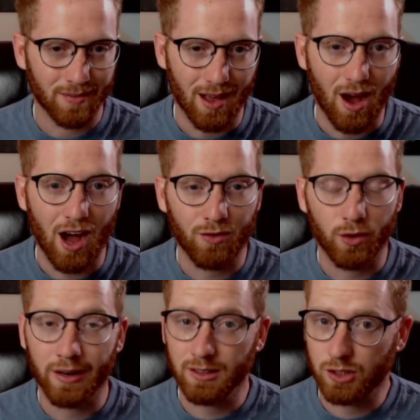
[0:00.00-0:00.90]

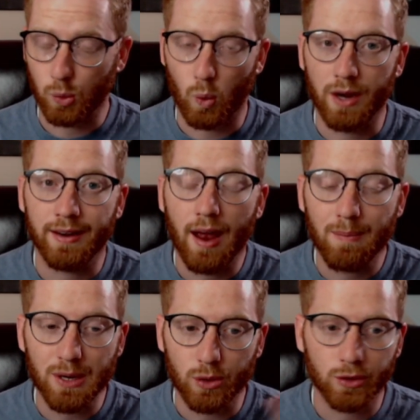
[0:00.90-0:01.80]
Offerings, one-time
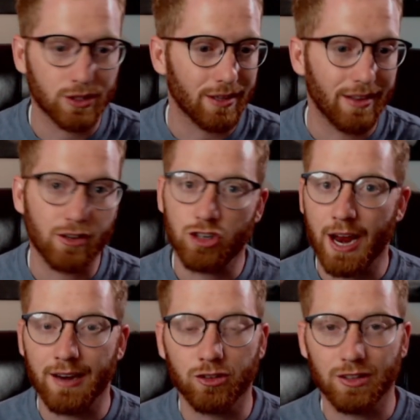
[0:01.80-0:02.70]
use, they
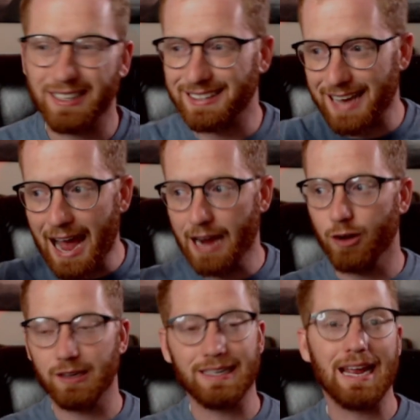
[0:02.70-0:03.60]
change the entire
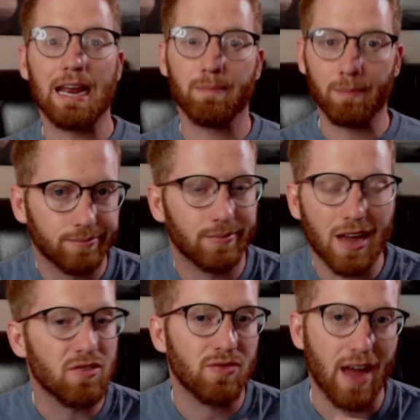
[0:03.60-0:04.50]
game
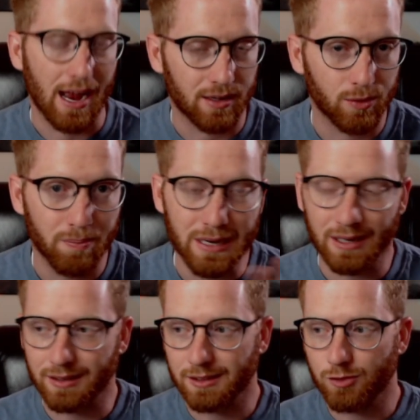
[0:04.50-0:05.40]
effect, be
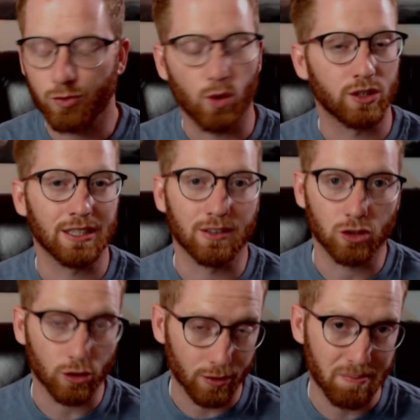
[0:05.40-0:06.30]
it forcing a
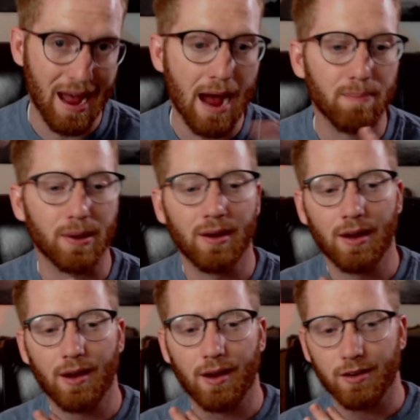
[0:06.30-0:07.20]
certain map,
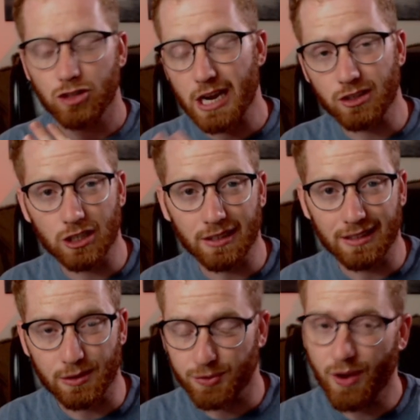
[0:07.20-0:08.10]
changing
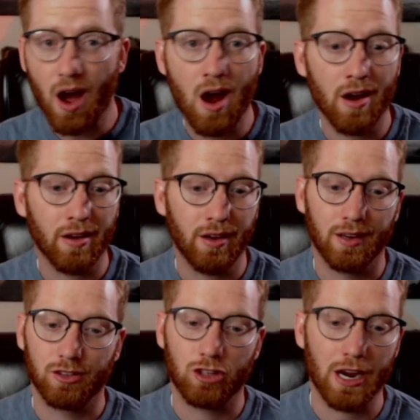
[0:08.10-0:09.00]
the fog,
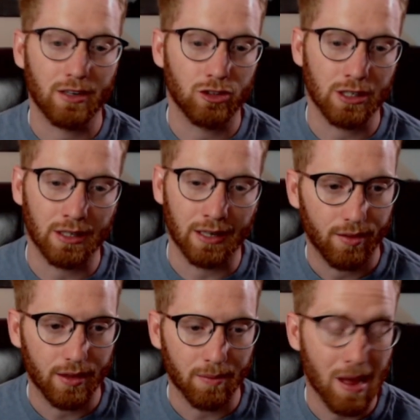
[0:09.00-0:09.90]
changing
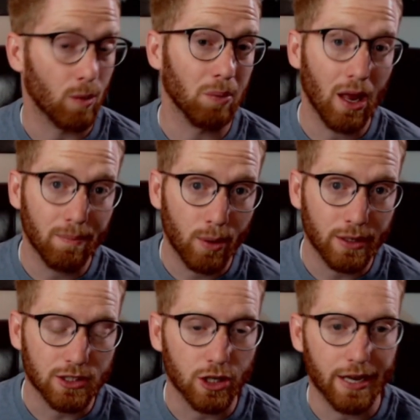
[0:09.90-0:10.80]
the amount of blood
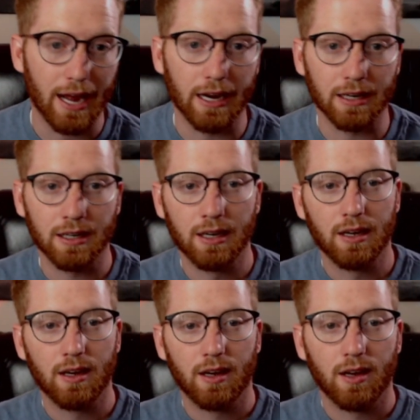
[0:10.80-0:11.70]
points you're getting.
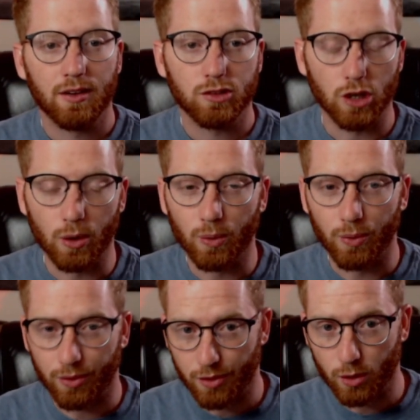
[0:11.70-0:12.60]
So
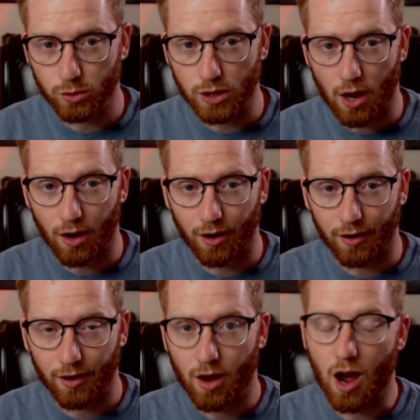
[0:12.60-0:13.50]
those
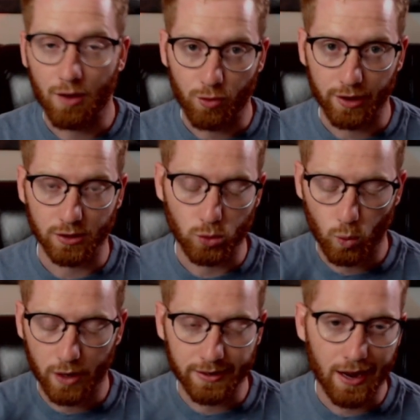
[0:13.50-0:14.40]
are offerings,
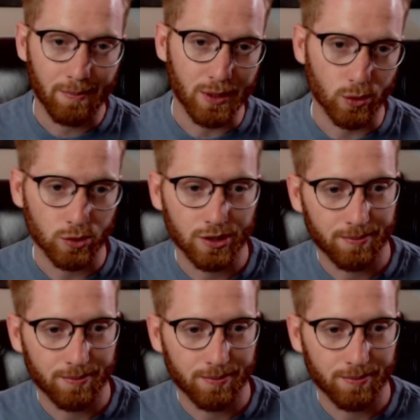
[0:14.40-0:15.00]
one-time use.